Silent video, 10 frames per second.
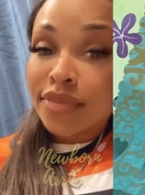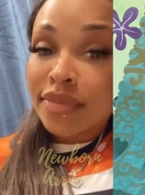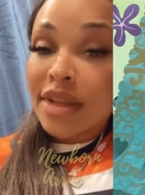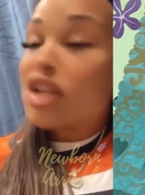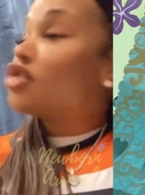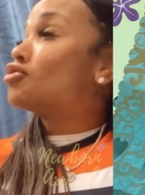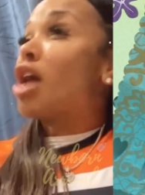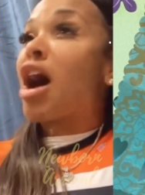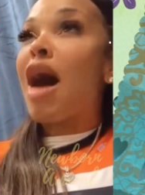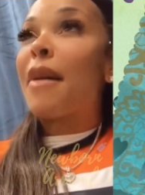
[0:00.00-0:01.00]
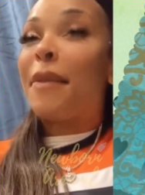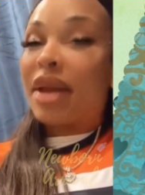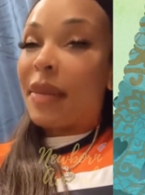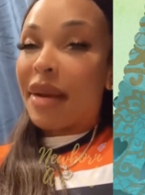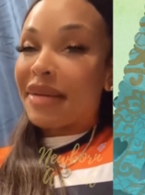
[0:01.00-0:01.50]
You know, down the pull up
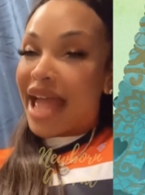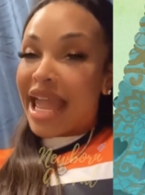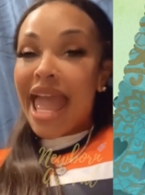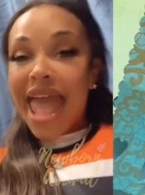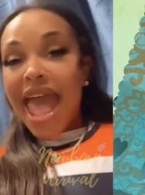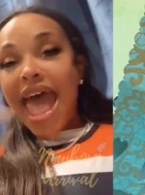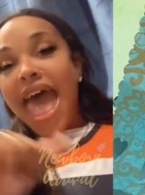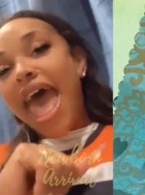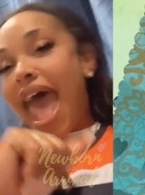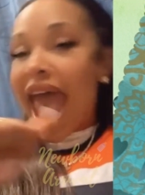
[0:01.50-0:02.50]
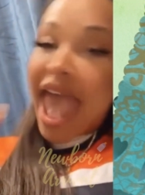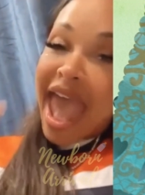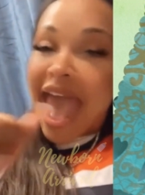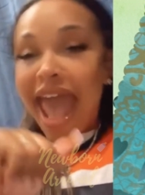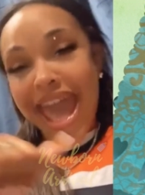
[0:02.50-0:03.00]
on him like, look,
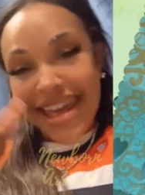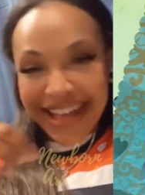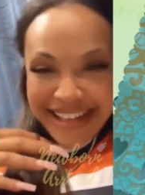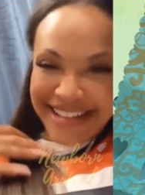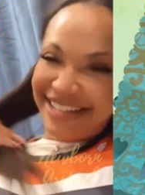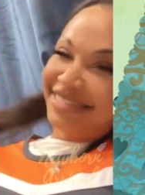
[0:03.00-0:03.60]
hey, look,